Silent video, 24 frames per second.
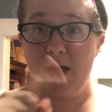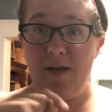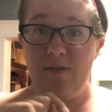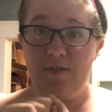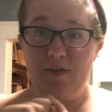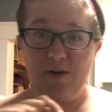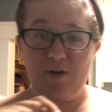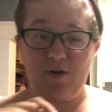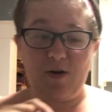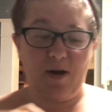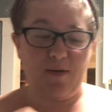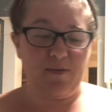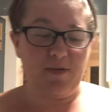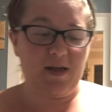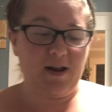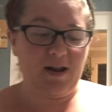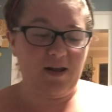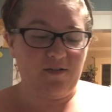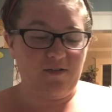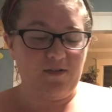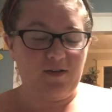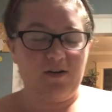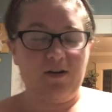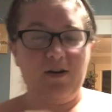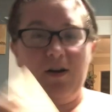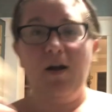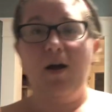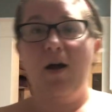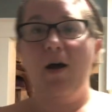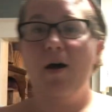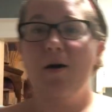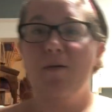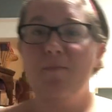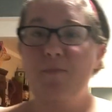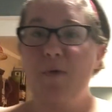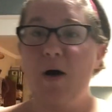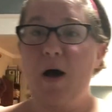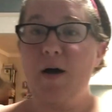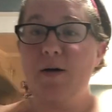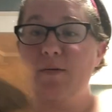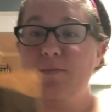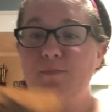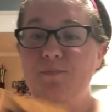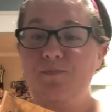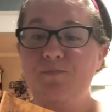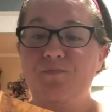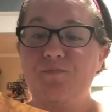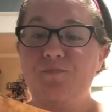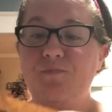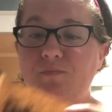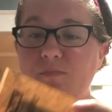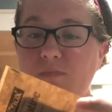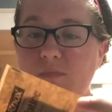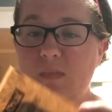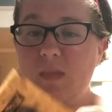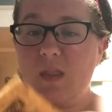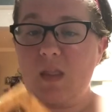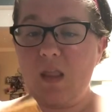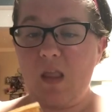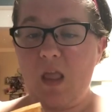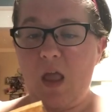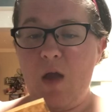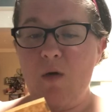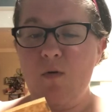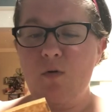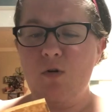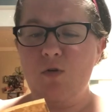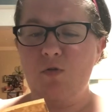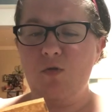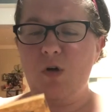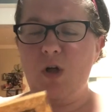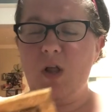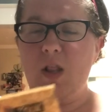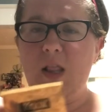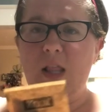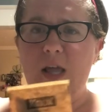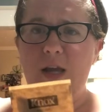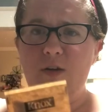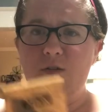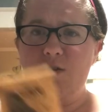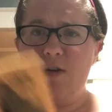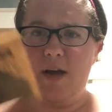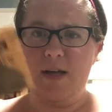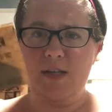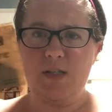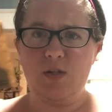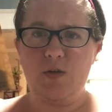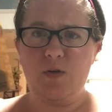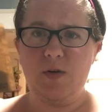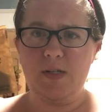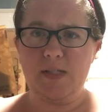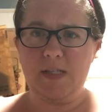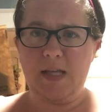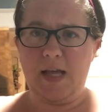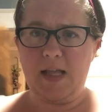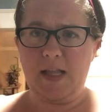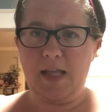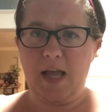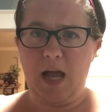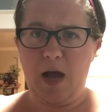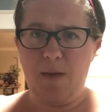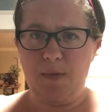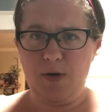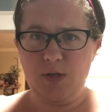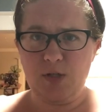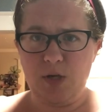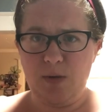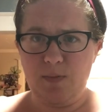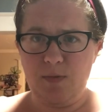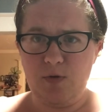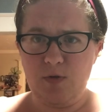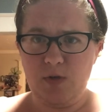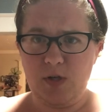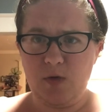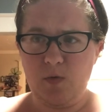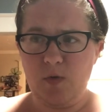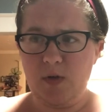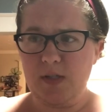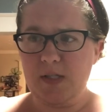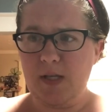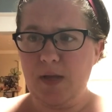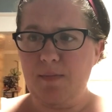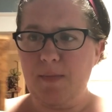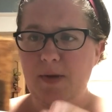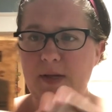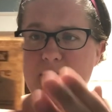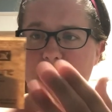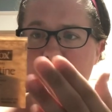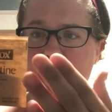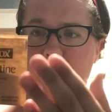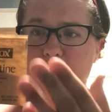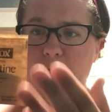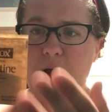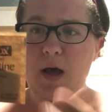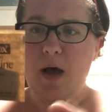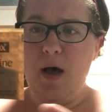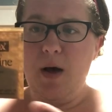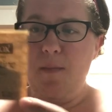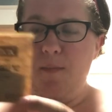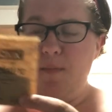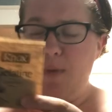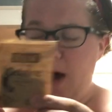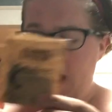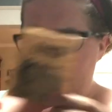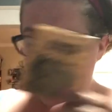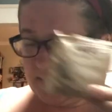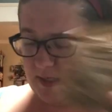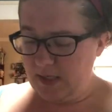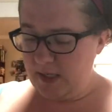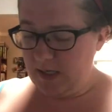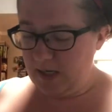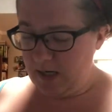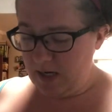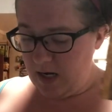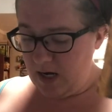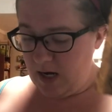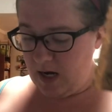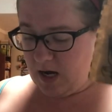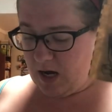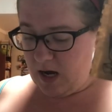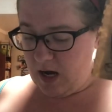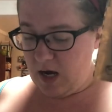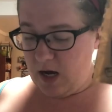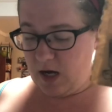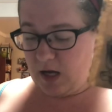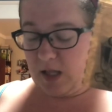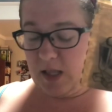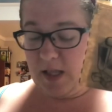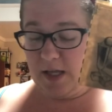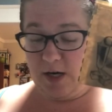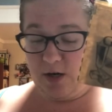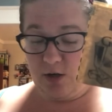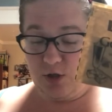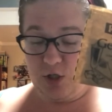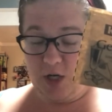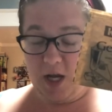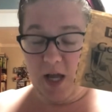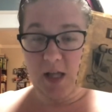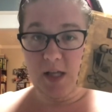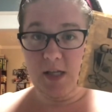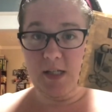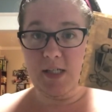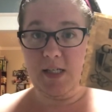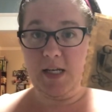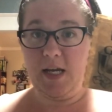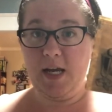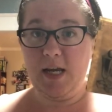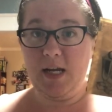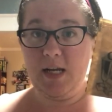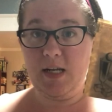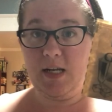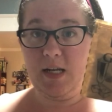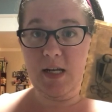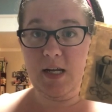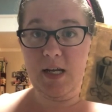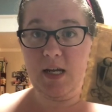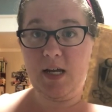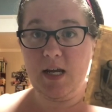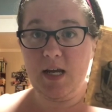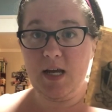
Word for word: have to grab that after. But I will let you guys know exactly how much I'm using once I mix it. But clear gelatin